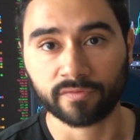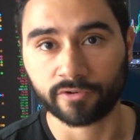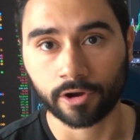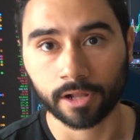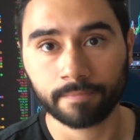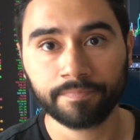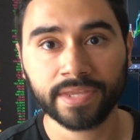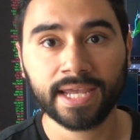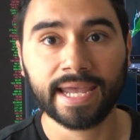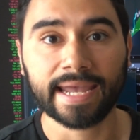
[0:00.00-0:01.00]
overall.
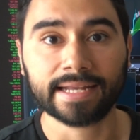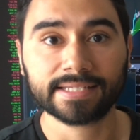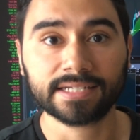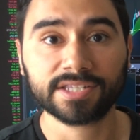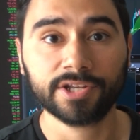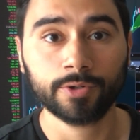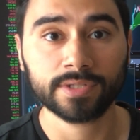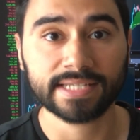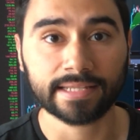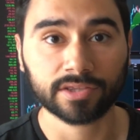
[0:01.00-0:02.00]
And since the
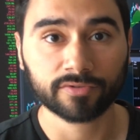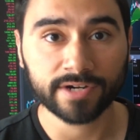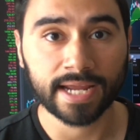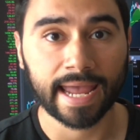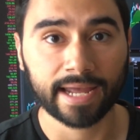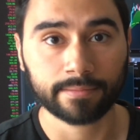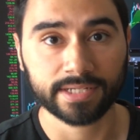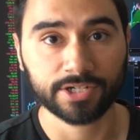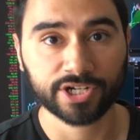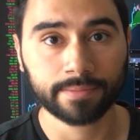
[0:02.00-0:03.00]
new Zen three A M
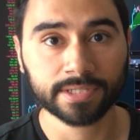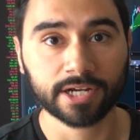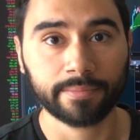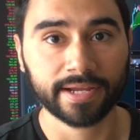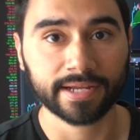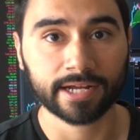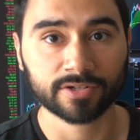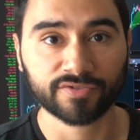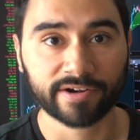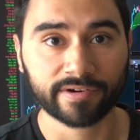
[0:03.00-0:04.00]
D chips are being
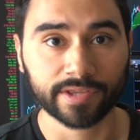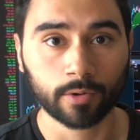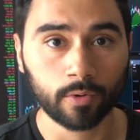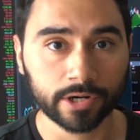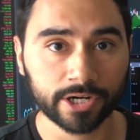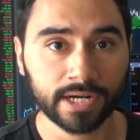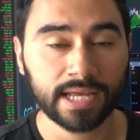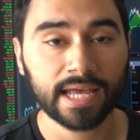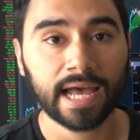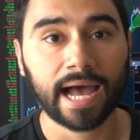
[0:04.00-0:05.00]
announced right around the corner,
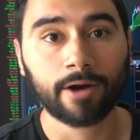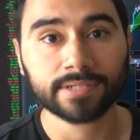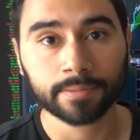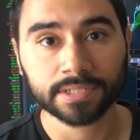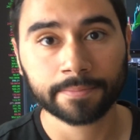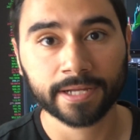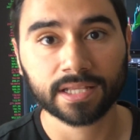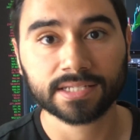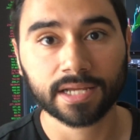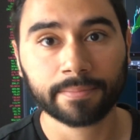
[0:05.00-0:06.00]
I was able to pick
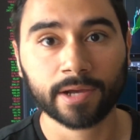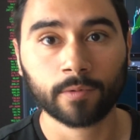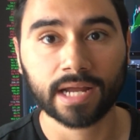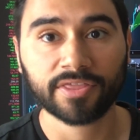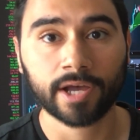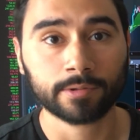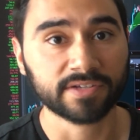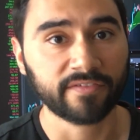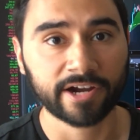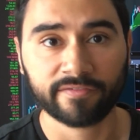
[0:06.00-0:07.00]
this up at what I thought was
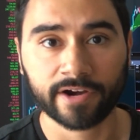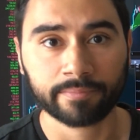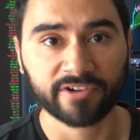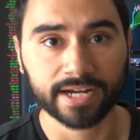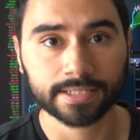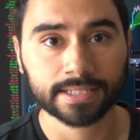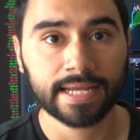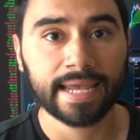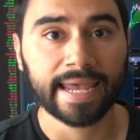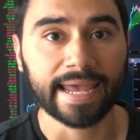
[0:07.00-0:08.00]
a very fair price.
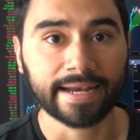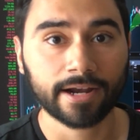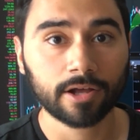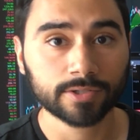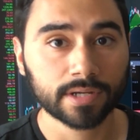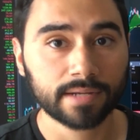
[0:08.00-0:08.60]
And it also